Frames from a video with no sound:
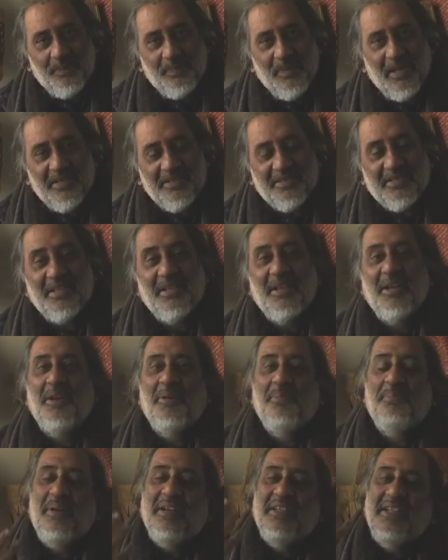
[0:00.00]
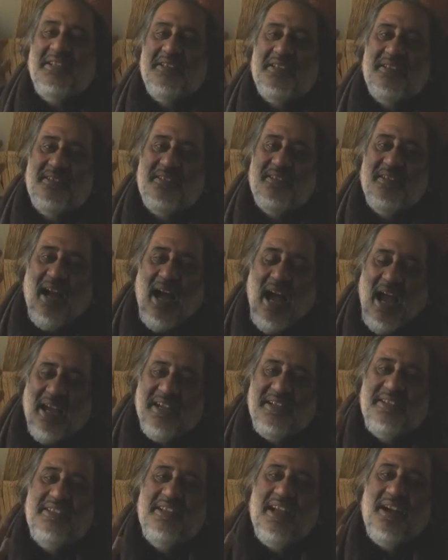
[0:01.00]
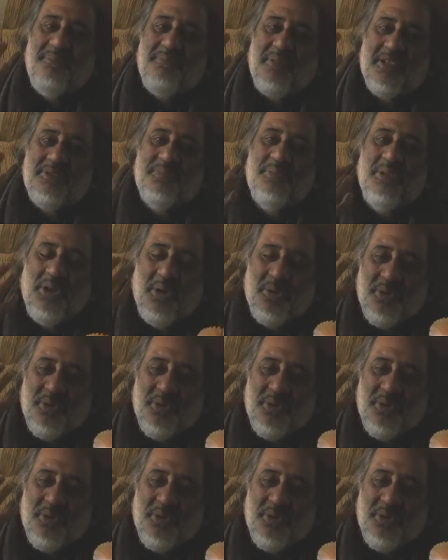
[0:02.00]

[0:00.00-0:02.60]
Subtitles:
places, but the idea must be